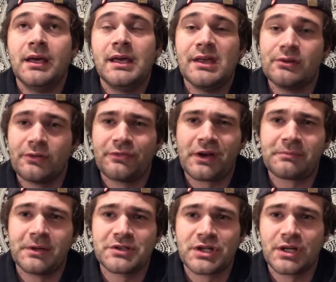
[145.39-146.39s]
either affect
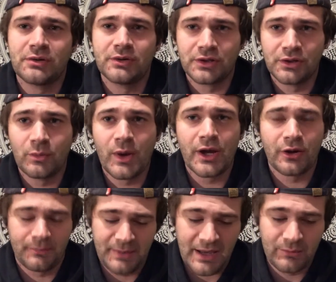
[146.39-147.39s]
my channel in a good way or
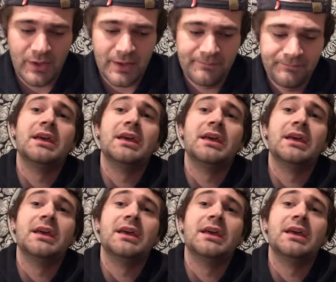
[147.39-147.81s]
a bad way.